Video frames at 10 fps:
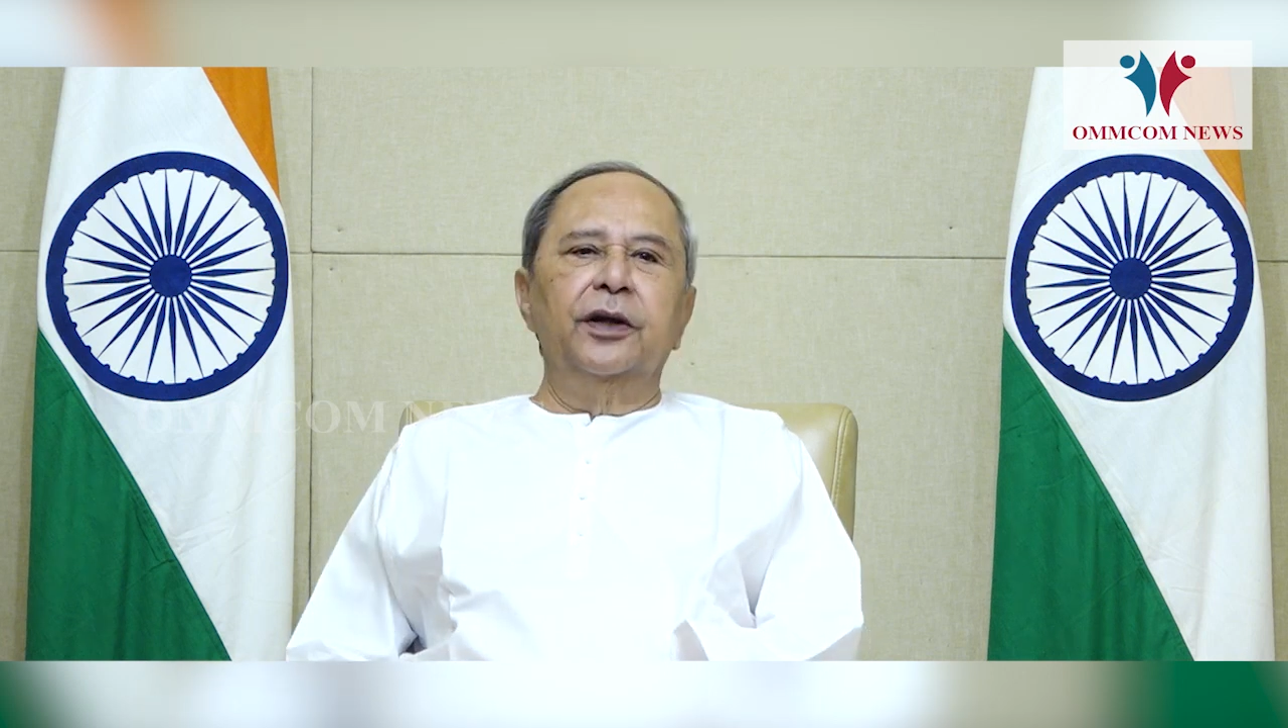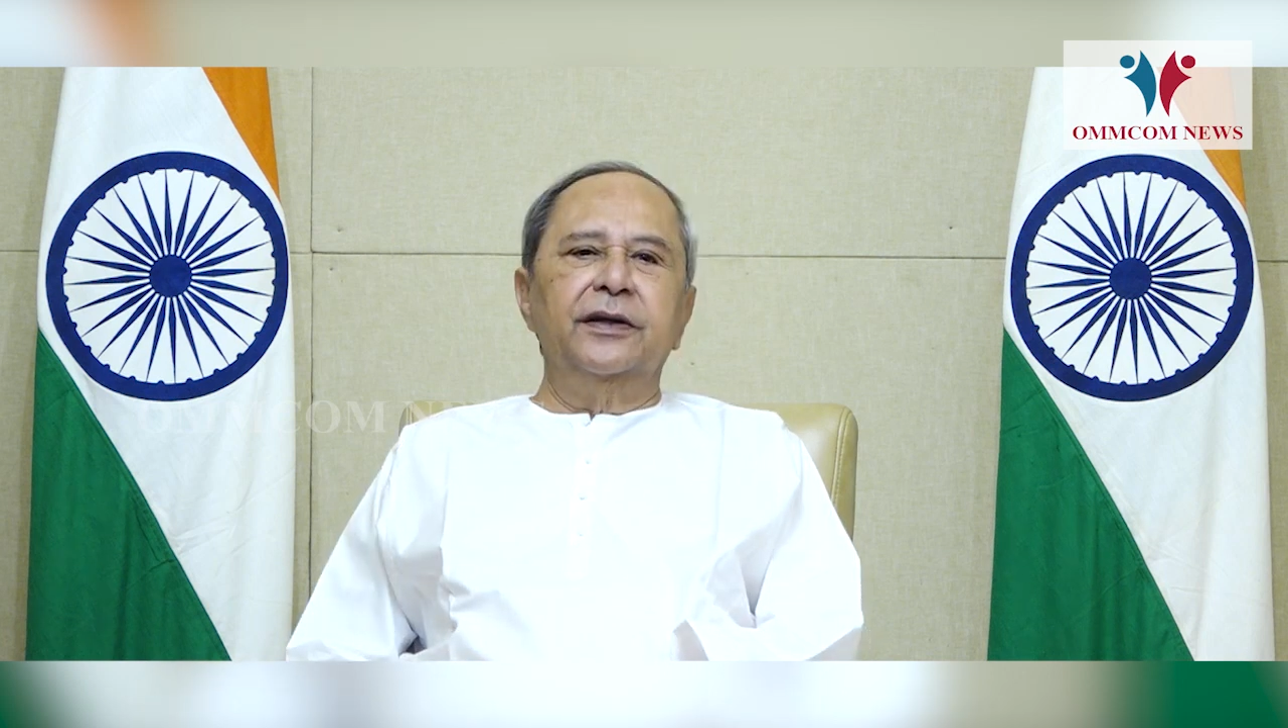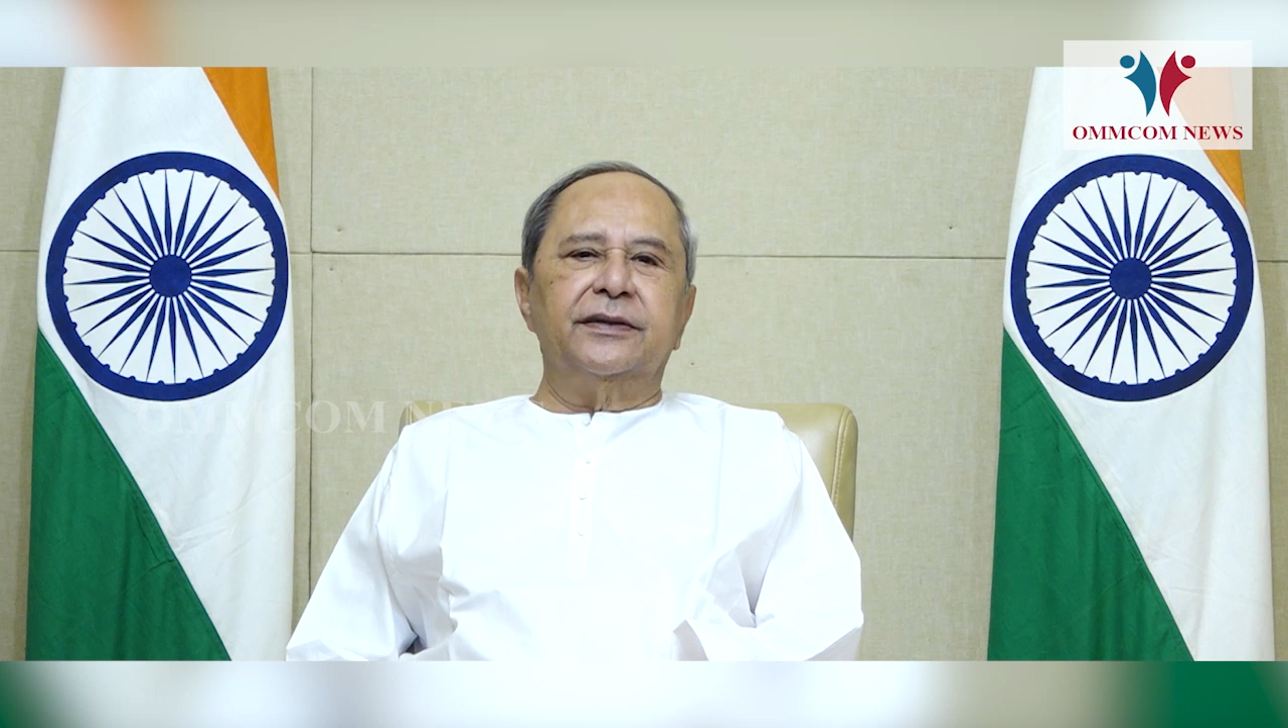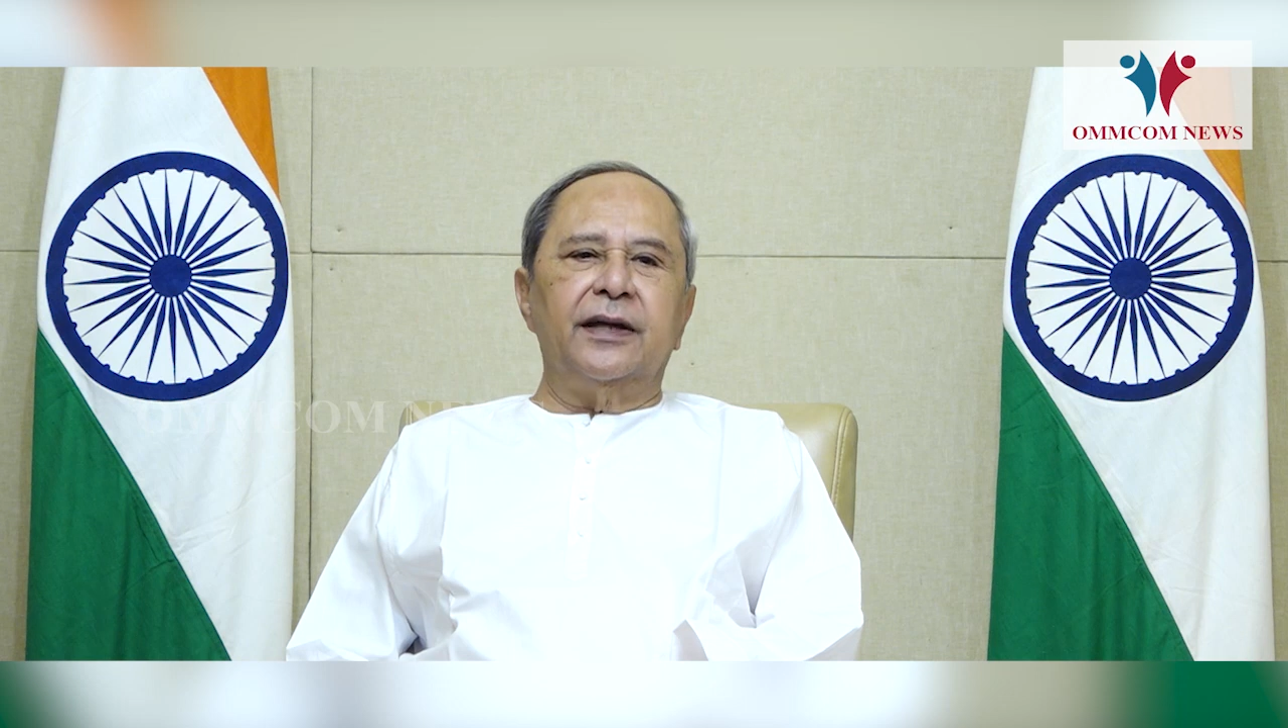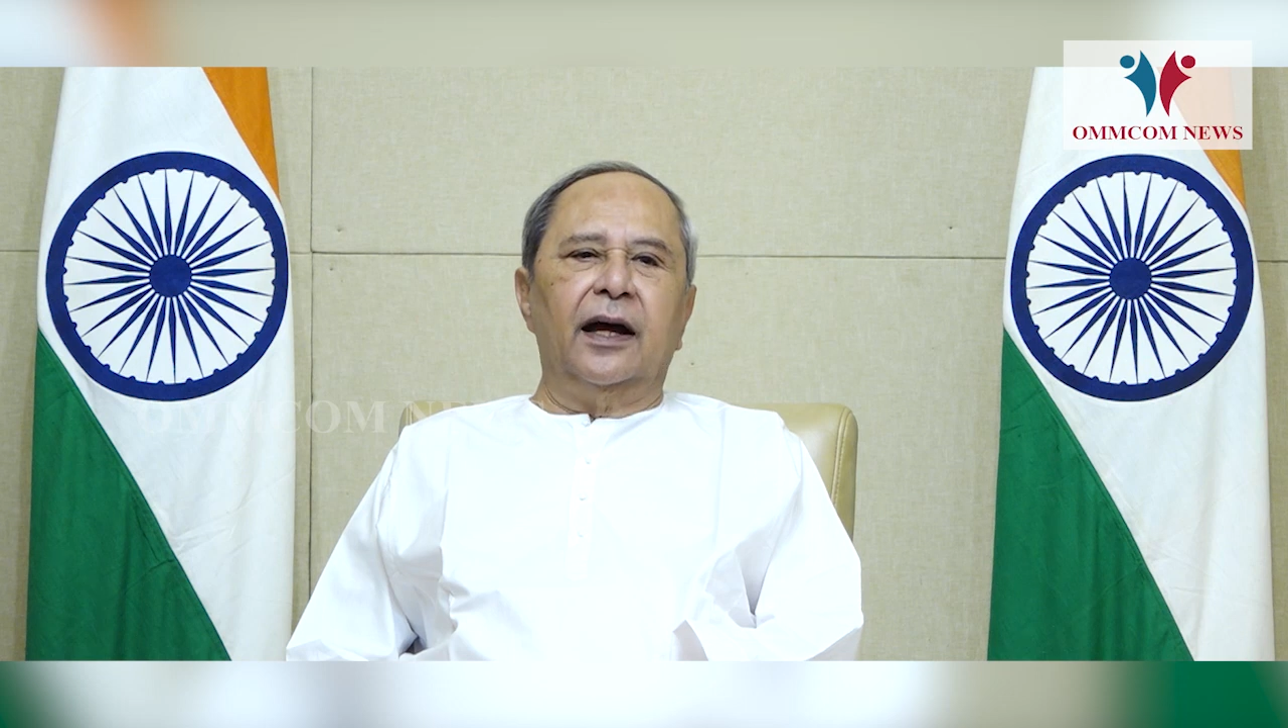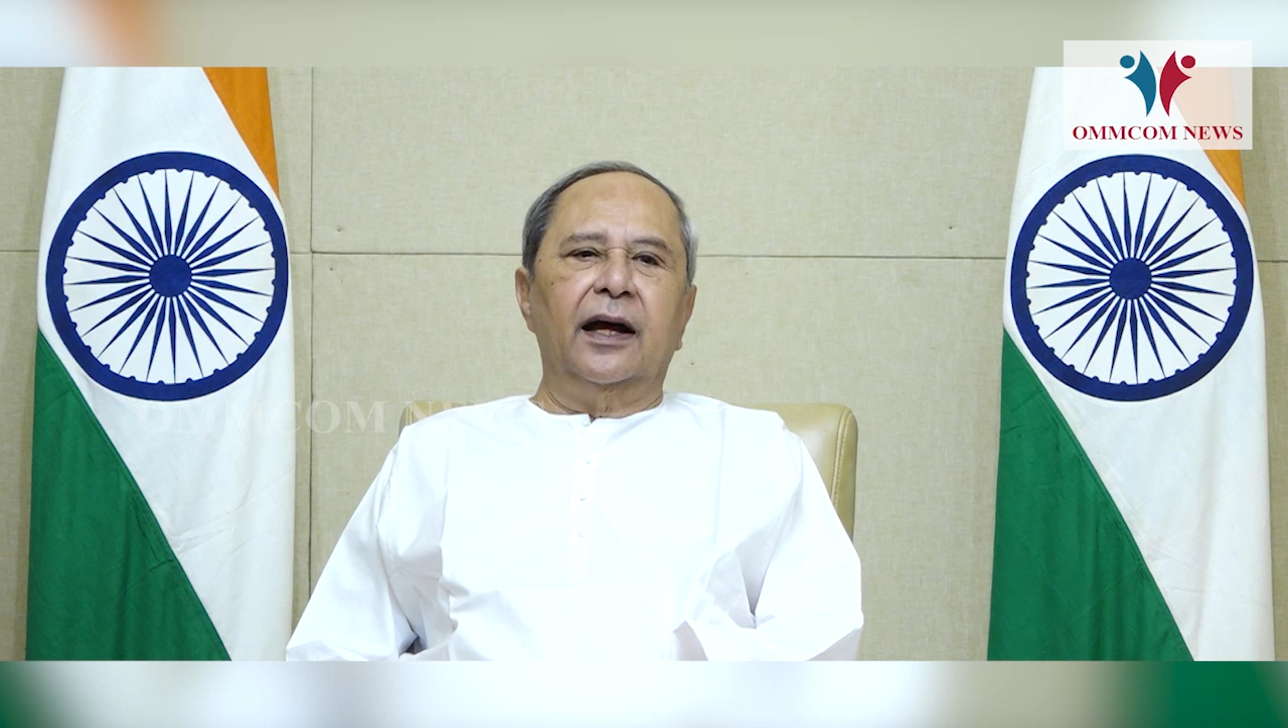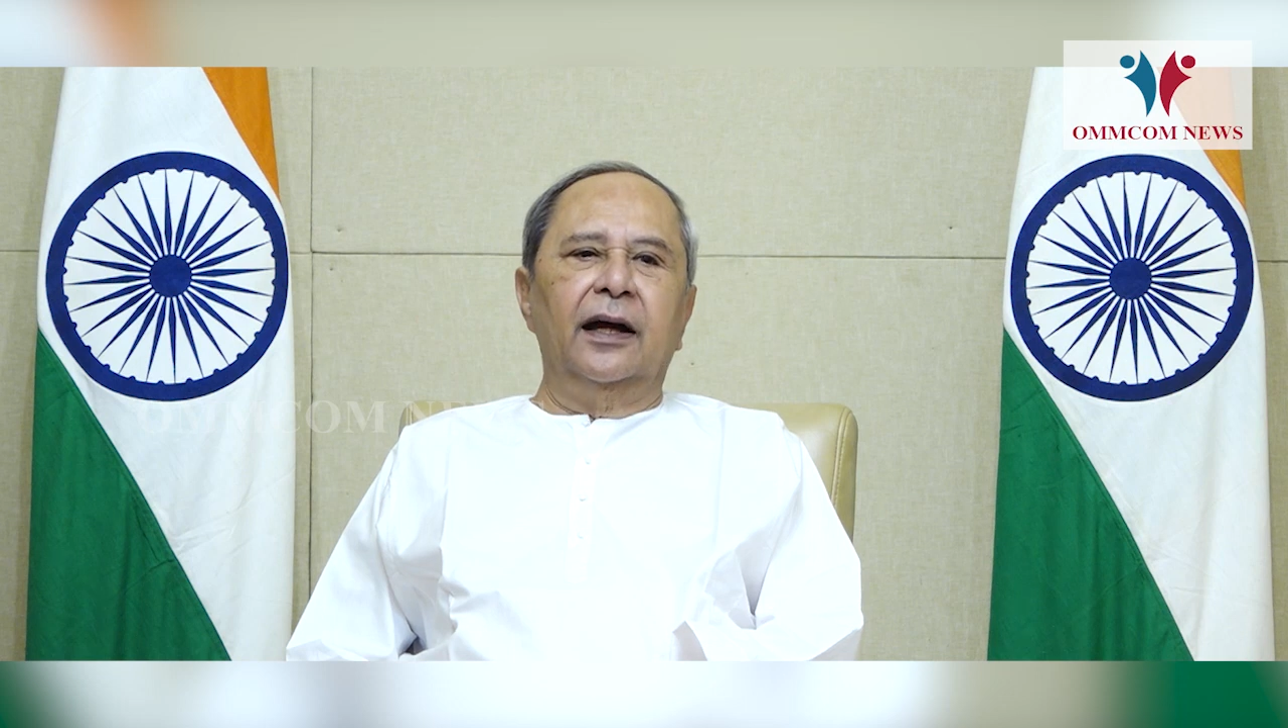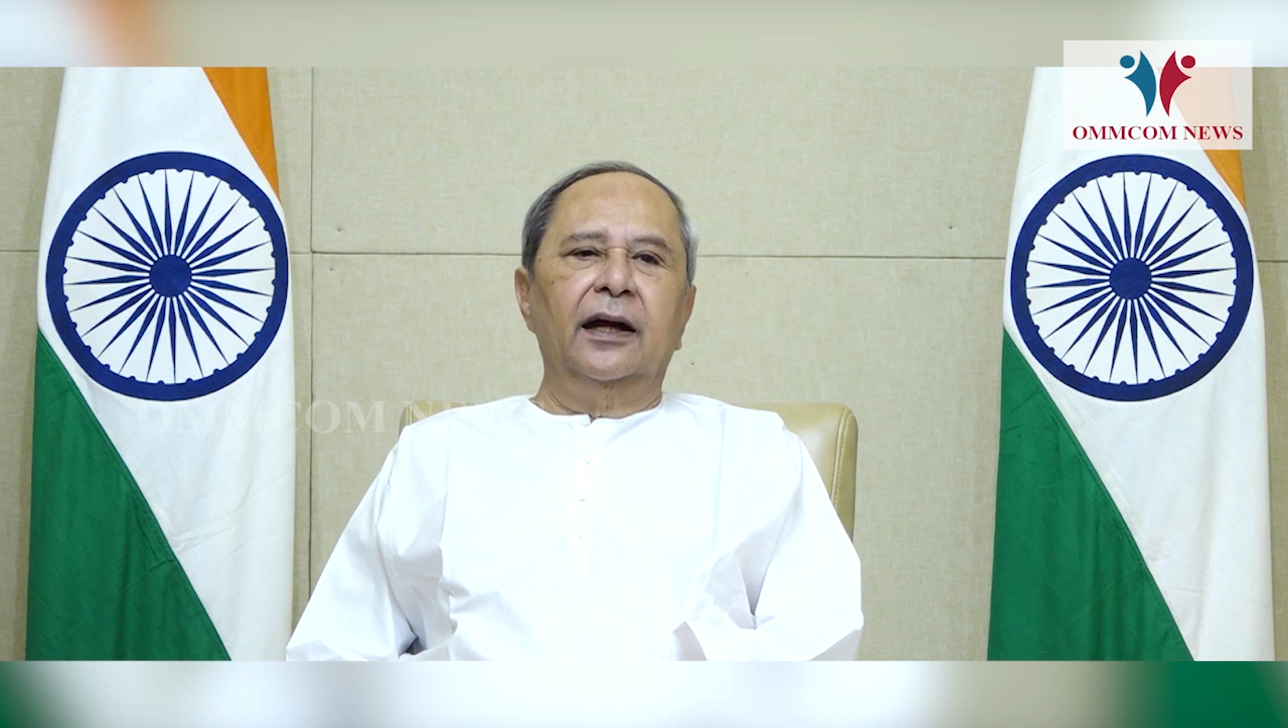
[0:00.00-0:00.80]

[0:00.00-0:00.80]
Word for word: Odisha